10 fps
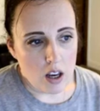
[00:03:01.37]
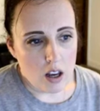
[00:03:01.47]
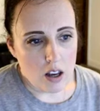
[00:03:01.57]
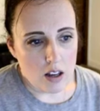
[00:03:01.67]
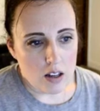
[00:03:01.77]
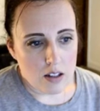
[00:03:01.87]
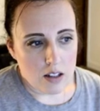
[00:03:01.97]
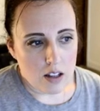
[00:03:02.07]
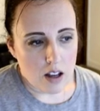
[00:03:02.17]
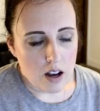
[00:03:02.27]
is
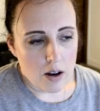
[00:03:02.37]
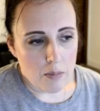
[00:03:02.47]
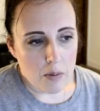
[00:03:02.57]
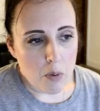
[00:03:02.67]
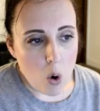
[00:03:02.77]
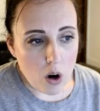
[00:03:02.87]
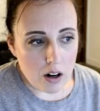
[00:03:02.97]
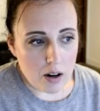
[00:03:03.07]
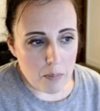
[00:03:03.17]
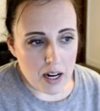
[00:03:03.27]

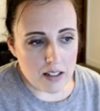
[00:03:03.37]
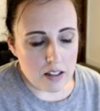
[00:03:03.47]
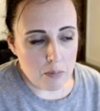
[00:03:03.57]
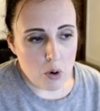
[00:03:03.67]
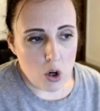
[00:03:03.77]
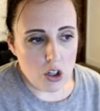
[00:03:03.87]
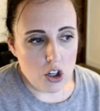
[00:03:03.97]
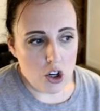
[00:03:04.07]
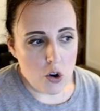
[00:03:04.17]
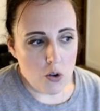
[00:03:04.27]
important because it's important to
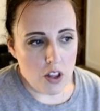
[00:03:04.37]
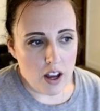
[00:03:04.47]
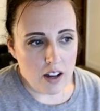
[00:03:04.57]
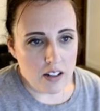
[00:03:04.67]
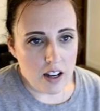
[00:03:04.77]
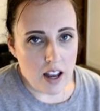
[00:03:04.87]
know that